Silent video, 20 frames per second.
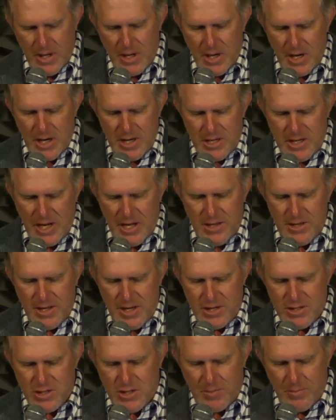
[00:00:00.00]
He did
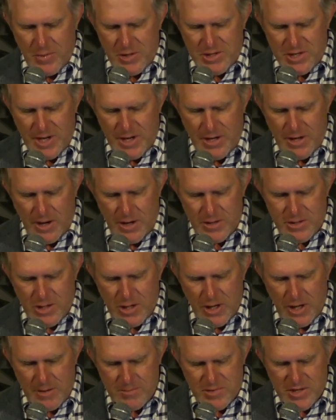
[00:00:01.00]
this to present her
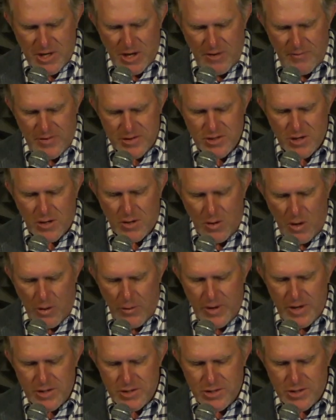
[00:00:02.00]
to himself as a
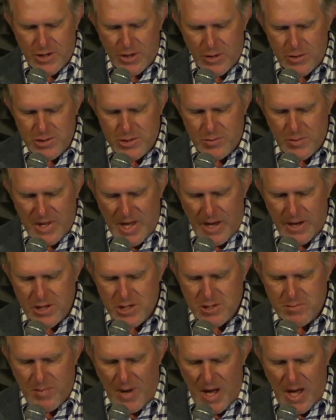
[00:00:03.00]
glorious church without a
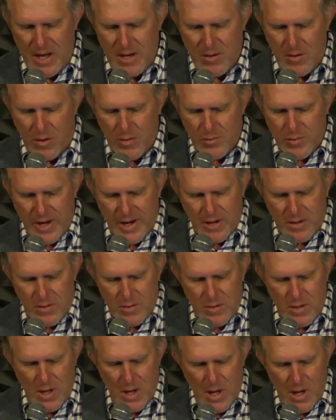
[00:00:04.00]
spot or
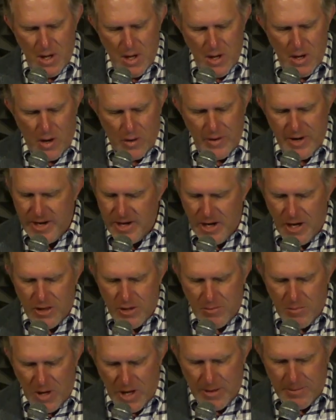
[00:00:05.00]
wrinkle or any
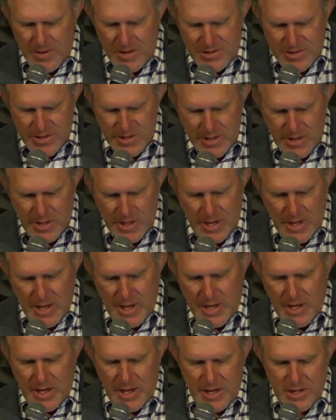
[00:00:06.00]
other blemish.
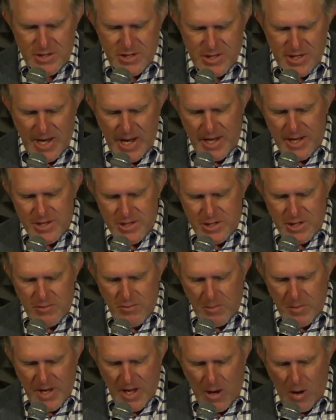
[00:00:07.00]
Instead, she
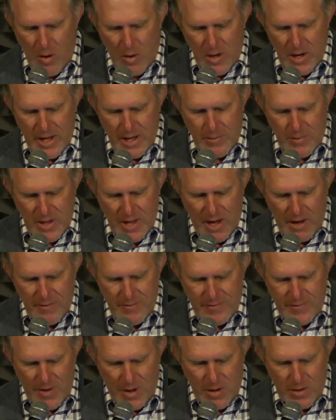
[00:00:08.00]
will be holy and without
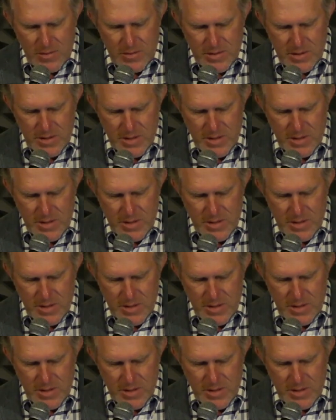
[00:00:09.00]
fault.